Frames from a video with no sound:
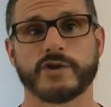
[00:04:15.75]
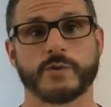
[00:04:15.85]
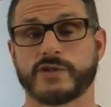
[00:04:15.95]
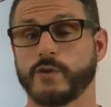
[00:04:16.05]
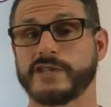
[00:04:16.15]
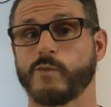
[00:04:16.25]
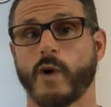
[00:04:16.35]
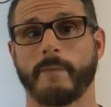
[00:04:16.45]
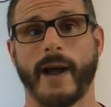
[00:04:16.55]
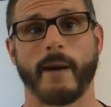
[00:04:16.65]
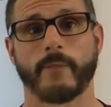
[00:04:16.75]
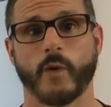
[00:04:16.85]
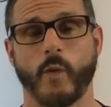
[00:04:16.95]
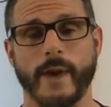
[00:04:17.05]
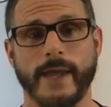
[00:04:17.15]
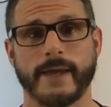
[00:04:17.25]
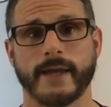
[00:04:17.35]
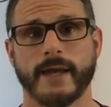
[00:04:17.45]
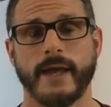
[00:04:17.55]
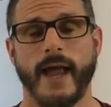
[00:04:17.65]
She was losing 1 pound per
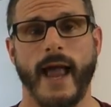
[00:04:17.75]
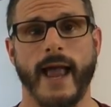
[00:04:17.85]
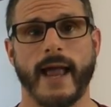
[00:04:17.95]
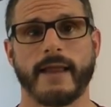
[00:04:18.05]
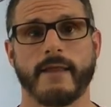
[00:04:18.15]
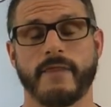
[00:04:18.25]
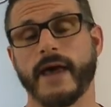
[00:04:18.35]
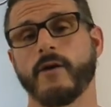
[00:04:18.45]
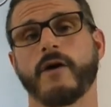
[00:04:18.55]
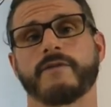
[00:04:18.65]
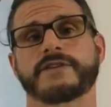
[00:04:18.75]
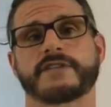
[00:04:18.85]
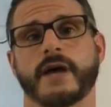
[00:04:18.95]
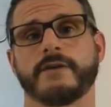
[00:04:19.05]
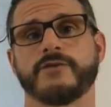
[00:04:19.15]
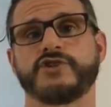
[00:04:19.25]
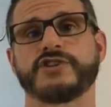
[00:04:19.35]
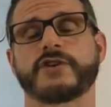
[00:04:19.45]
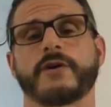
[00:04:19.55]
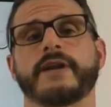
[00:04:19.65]
week, and then all of a sudden she
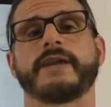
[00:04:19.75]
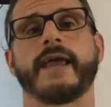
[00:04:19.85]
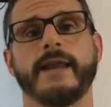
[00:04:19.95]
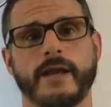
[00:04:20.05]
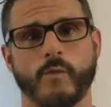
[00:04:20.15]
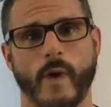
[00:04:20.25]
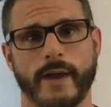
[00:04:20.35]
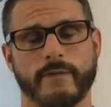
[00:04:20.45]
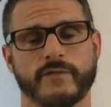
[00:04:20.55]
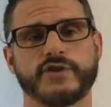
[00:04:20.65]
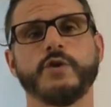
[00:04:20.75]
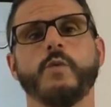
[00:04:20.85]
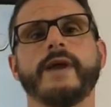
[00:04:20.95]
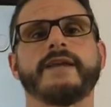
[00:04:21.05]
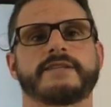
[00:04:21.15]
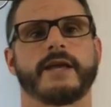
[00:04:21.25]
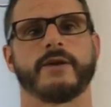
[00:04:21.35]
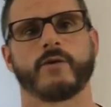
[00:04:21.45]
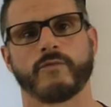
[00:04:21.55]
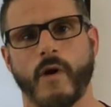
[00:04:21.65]
started gaining weight 2 weeks
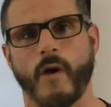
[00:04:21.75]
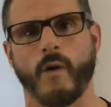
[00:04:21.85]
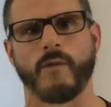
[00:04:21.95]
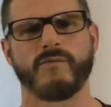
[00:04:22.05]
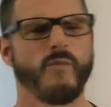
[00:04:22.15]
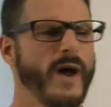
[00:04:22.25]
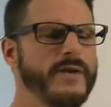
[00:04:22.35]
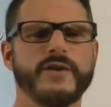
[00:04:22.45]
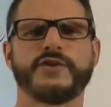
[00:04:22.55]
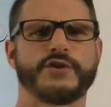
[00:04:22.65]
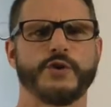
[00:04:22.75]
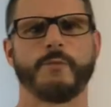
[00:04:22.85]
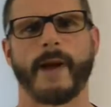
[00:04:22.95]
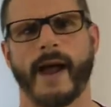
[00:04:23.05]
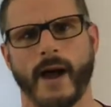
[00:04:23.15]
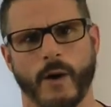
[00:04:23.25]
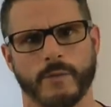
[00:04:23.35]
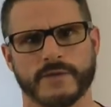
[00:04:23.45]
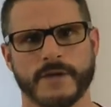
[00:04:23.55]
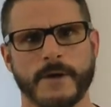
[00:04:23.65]
in a row, 1 to 2
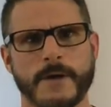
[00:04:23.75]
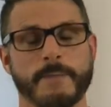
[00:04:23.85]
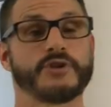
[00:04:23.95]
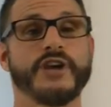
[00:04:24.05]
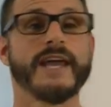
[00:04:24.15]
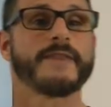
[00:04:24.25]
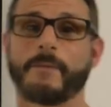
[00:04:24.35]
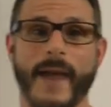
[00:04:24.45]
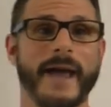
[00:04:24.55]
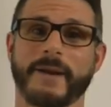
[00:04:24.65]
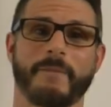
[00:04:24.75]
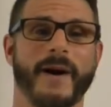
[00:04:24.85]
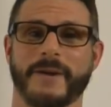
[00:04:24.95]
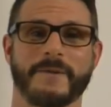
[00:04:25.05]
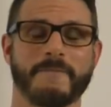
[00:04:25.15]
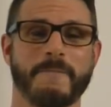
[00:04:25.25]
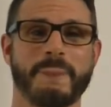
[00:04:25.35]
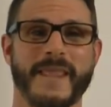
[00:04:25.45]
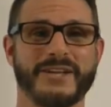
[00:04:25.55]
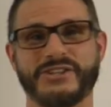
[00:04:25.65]
pounds. But she hit the panic button
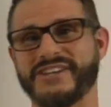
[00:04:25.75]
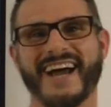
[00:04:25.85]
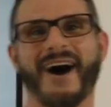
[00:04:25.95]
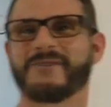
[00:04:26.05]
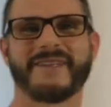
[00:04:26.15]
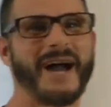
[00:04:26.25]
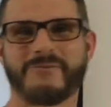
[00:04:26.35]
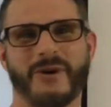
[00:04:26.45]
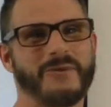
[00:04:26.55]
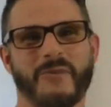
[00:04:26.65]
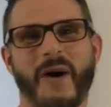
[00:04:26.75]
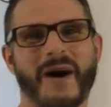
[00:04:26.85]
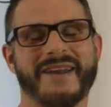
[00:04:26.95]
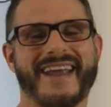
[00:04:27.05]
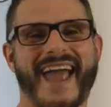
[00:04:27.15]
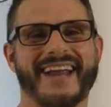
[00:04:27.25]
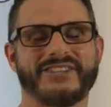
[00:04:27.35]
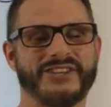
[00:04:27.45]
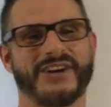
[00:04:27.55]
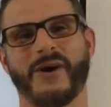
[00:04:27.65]
and she dialed 911
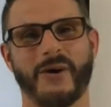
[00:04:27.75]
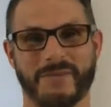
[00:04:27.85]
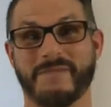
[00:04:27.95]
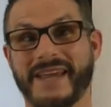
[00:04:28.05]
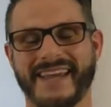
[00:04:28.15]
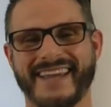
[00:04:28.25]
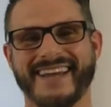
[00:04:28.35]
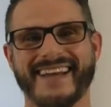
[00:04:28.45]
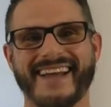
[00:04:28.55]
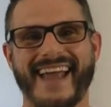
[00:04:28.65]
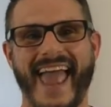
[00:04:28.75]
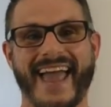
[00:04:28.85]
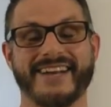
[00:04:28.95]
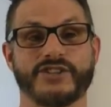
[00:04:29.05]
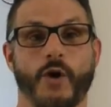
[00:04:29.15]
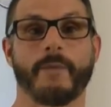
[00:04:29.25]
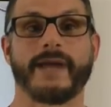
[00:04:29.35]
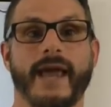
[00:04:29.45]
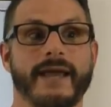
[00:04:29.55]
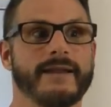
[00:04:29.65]
and she called me and told
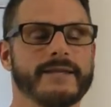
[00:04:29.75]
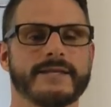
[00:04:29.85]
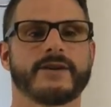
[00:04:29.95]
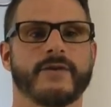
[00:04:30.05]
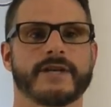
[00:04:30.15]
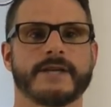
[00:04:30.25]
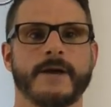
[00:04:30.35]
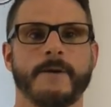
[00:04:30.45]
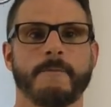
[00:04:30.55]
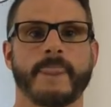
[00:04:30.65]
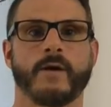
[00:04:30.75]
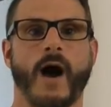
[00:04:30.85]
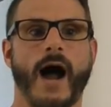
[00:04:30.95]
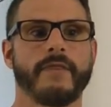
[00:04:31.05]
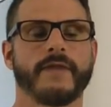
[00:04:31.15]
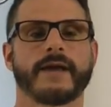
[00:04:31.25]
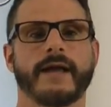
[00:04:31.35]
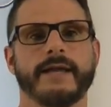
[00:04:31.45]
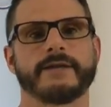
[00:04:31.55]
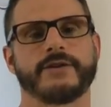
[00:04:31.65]
me, hey, listen, Kris, I think
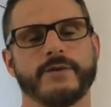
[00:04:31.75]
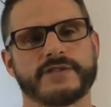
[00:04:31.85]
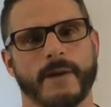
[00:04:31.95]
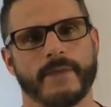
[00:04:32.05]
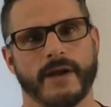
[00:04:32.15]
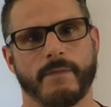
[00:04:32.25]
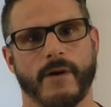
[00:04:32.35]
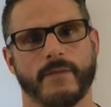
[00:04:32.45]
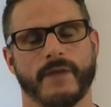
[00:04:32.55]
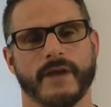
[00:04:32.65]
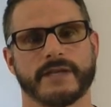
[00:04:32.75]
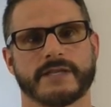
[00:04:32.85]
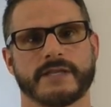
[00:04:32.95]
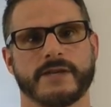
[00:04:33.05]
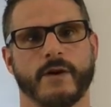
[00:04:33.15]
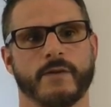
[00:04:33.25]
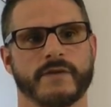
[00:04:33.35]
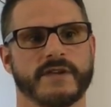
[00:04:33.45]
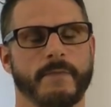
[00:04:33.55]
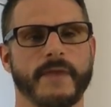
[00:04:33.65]
I need to do something about this.
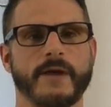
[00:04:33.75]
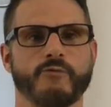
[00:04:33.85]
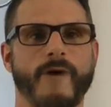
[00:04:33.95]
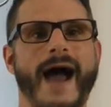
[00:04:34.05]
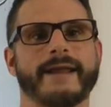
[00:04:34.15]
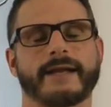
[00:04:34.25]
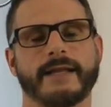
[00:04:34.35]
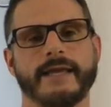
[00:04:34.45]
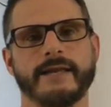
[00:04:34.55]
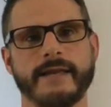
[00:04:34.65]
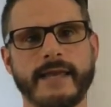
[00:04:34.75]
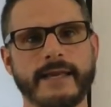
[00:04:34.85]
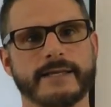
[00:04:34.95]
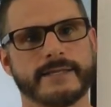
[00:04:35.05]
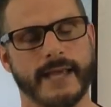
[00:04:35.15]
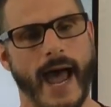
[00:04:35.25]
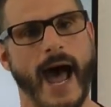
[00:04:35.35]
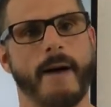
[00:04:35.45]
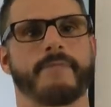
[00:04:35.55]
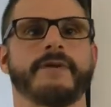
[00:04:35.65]
Something radically needs to
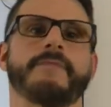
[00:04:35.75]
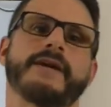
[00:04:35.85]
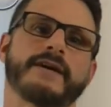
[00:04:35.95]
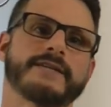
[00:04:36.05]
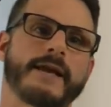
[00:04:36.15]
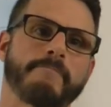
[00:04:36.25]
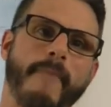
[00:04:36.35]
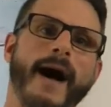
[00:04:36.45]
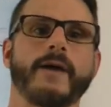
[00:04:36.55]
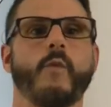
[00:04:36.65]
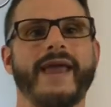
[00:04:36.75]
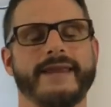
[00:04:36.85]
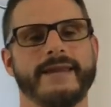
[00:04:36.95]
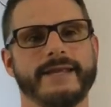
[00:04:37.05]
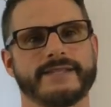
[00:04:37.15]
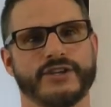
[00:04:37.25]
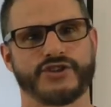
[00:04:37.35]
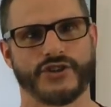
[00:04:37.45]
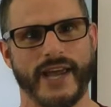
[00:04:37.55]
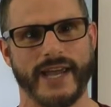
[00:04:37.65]
happen because my weight needs to
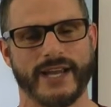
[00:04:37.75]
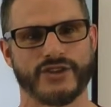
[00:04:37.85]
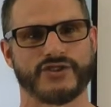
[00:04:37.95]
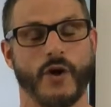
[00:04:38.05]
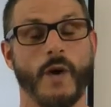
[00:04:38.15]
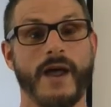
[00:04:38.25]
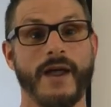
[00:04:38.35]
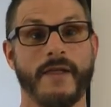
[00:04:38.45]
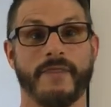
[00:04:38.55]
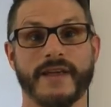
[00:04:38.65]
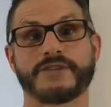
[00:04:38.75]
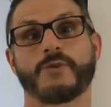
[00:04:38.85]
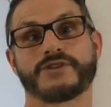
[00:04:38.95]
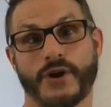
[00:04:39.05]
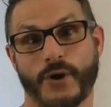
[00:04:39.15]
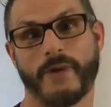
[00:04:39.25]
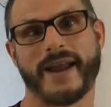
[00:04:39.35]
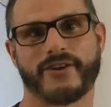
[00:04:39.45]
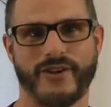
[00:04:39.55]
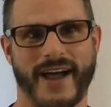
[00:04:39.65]
change. So this was her
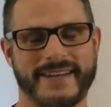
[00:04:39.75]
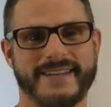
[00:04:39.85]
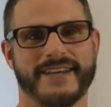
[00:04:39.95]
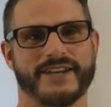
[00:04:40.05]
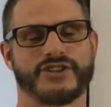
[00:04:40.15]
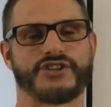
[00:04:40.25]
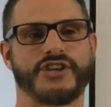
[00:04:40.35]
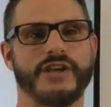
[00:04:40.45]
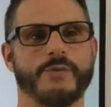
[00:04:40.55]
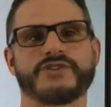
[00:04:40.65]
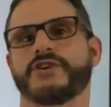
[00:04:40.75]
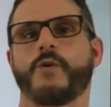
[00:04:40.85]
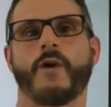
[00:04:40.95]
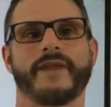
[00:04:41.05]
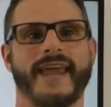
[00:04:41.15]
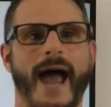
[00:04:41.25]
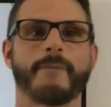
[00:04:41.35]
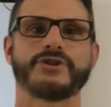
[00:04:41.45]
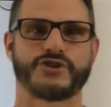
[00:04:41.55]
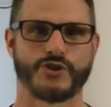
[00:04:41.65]
radical idea. She was going to go on the
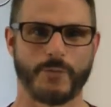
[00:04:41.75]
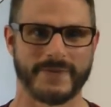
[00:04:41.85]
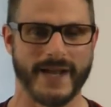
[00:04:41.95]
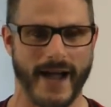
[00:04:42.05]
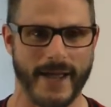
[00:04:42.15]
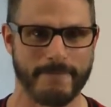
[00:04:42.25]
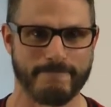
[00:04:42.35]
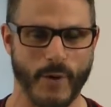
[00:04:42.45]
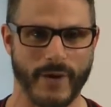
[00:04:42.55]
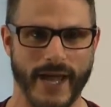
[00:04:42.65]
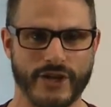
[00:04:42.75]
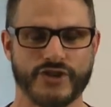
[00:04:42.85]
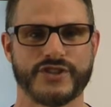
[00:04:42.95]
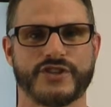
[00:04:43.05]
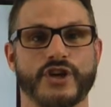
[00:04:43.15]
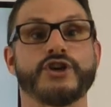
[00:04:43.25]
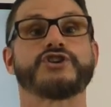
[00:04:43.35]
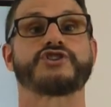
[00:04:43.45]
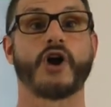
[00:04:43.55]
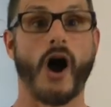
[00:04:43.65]
cabbage soup diet, okay, just to
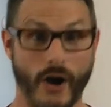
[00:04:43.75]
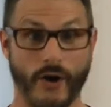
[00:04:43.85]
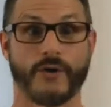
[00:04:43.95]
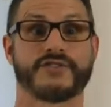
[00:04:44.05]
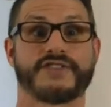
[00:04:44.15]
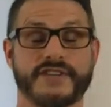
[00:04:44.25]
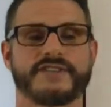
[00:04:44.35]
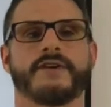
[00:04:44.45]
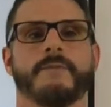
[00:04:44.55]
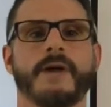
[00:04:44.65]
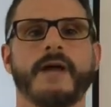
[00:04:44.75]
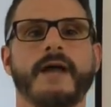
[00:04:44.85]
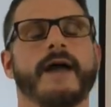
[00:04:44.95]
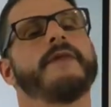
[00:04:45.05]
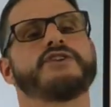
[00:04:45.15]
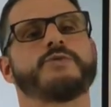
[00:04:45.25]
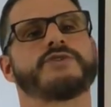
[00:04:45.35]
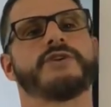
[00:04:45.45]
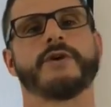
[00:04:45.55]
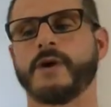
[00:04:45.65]
shock her system. And then she was
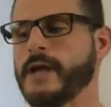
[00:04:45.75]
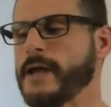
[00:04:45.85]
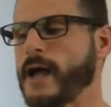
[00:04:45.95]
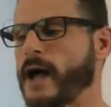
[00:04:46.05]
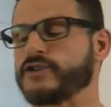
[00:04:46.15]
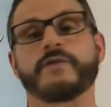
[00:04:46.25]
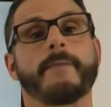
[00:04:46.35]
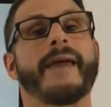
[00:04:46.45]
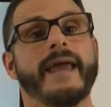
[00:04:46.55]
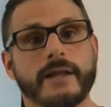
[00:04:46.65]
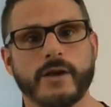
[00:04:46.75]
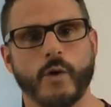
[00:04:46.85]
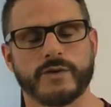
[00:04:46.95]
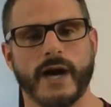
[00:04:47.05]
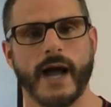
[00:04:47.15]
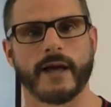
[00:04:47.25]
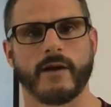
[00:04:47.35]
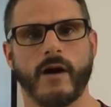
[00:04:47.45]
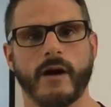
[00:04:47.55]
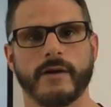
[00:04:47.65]
going to do the paleo diet
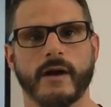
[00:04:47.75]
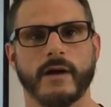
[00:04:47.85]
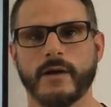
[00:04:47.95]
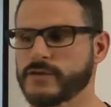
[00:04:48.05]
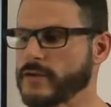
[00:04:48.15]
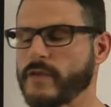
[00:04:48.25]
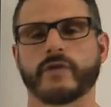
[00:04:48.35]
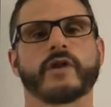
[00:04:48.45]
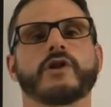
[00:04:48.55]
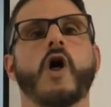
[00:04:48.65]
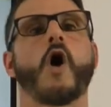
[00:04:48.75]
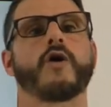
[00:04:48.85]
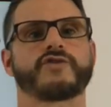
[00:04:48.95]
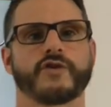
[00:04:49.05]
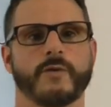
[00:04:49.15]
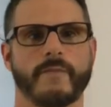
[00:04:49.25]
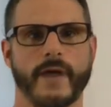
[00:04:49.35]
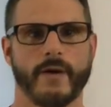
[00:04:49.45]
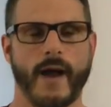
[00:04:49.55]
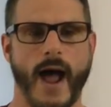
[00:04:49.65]
on sort of the long term
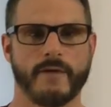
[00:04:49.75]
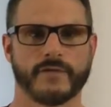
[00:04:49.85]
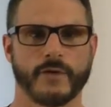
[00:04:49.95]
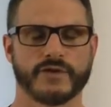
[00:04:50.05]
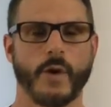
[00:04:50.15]
thereafter.